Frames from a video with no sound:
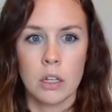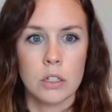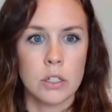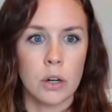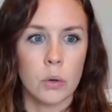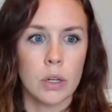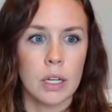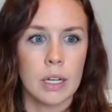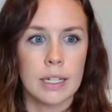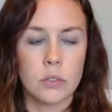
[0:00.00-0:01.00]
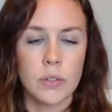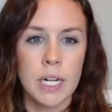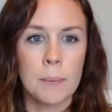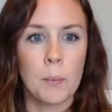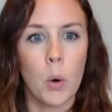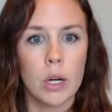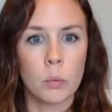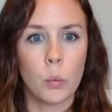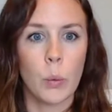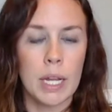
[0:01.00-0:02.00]
So it's very
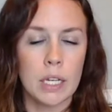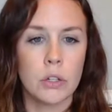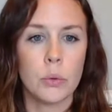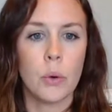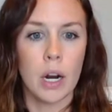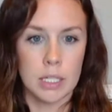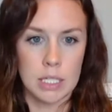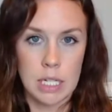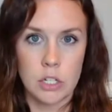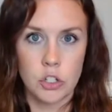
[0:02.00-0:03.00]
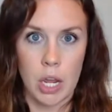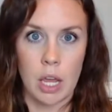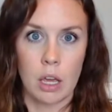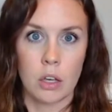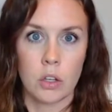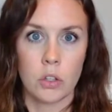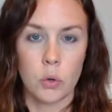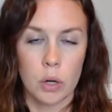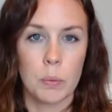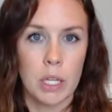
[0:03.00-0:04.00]
important when you are teaching
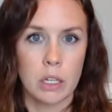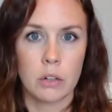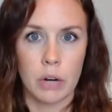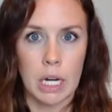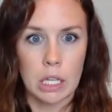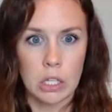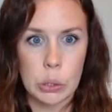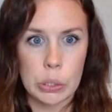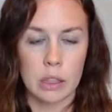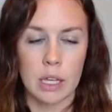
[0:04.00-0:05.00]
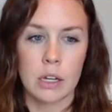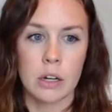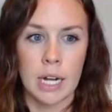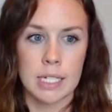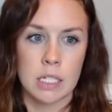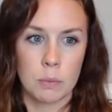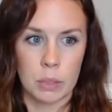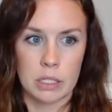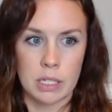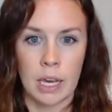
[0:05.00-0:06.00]
your opinion writing unit that you're not
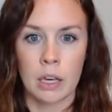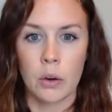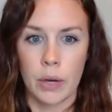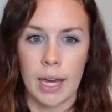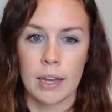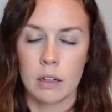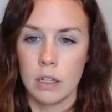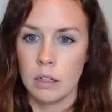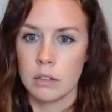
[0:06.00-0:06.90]
simply saying, okay,